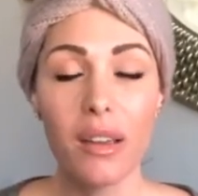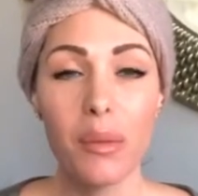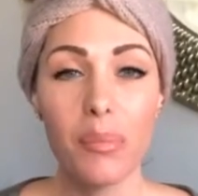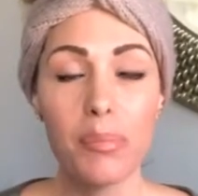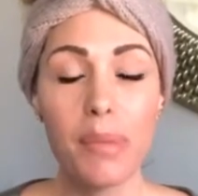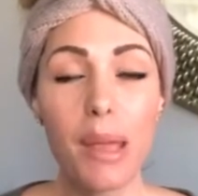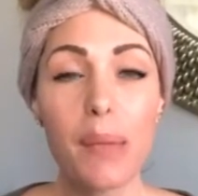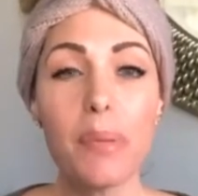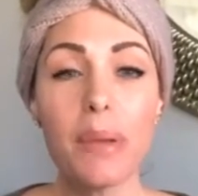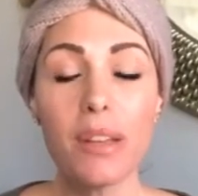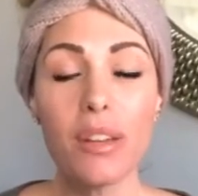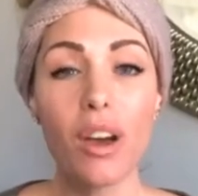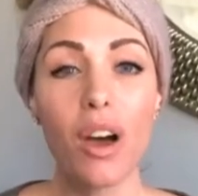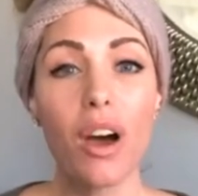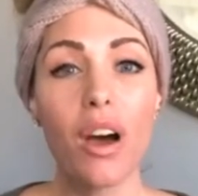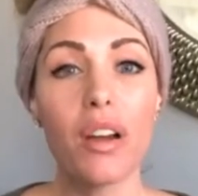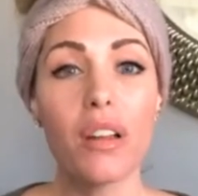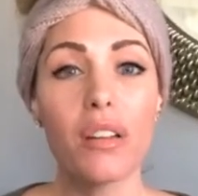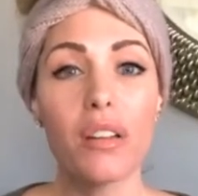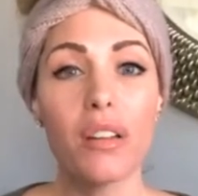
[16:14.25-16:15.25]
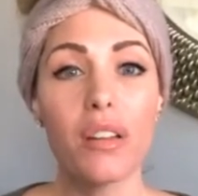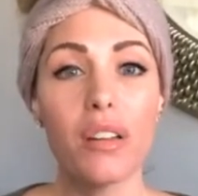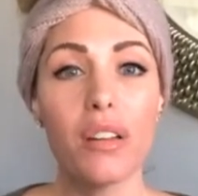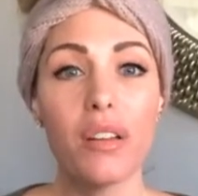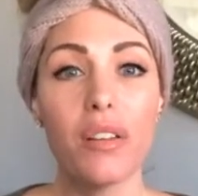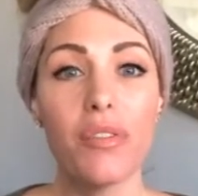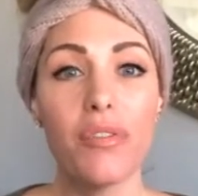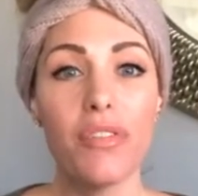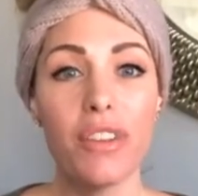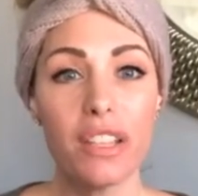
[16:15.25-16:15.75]
Maybe not
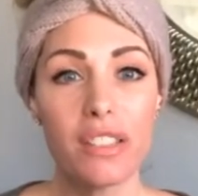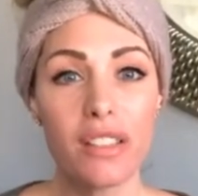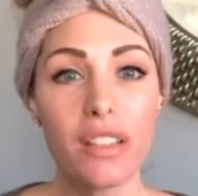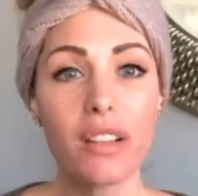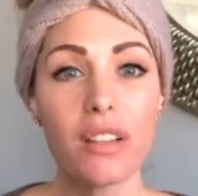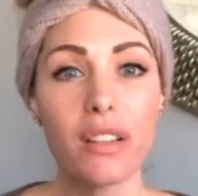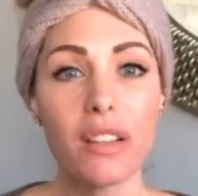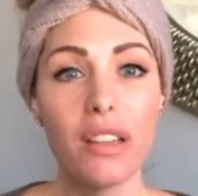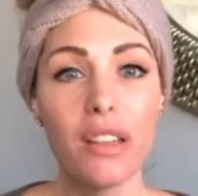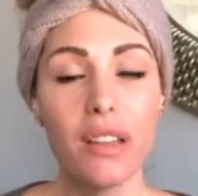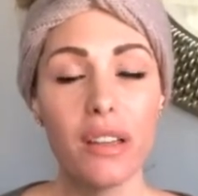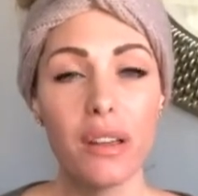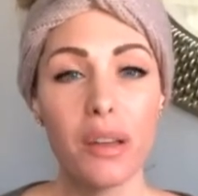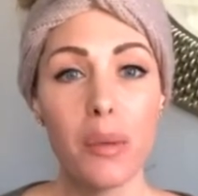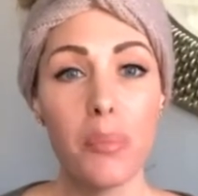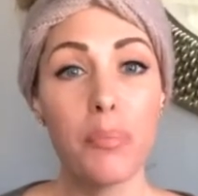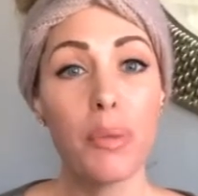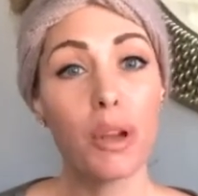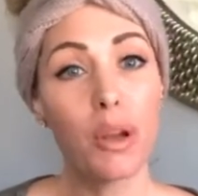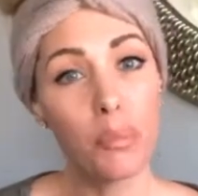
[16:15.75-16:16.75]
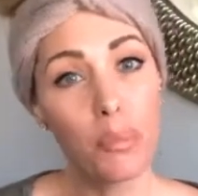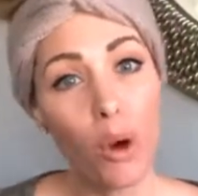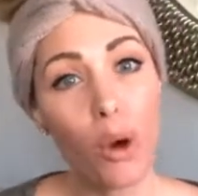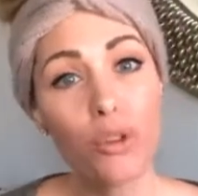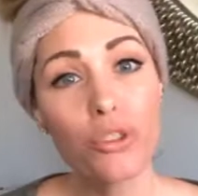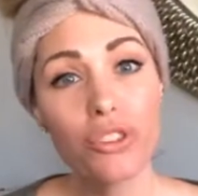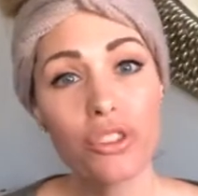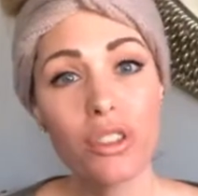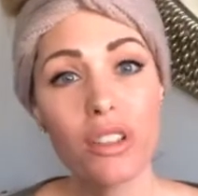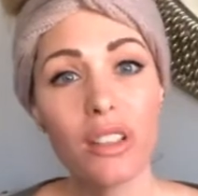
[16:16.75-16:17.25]
physically, but
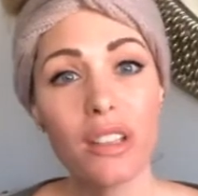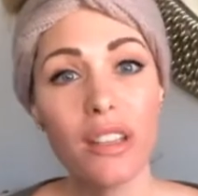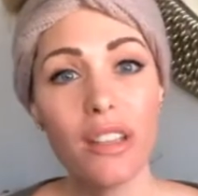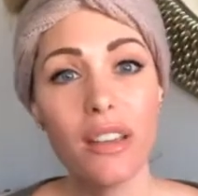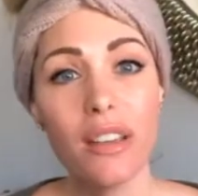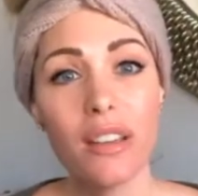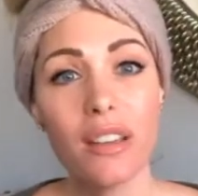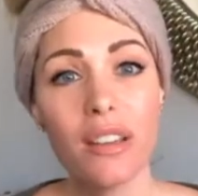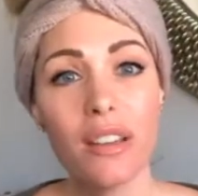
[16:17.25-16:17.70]
emotionally,